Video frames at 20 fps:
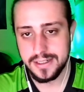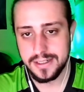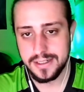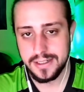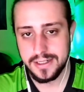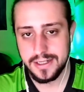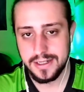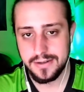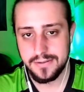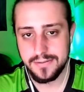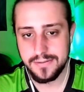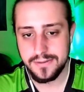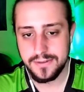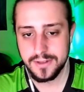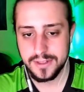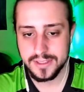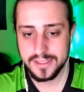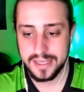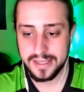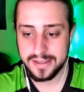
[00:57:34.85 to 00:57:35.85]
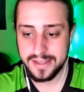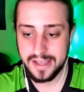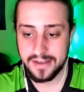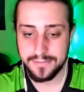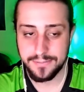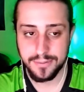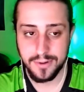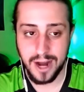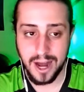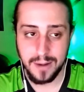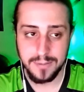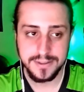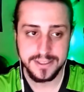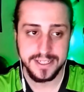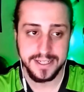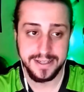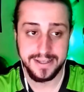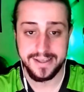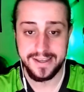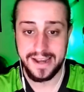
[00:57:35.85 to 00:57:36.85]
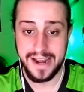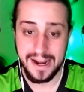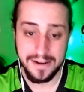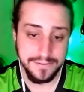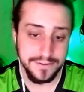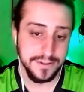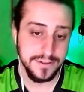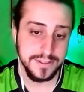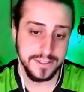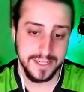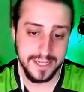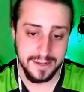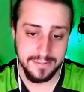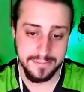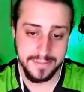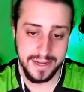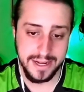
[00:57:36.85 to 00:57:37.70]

it looks like they have problems getting Cavill to come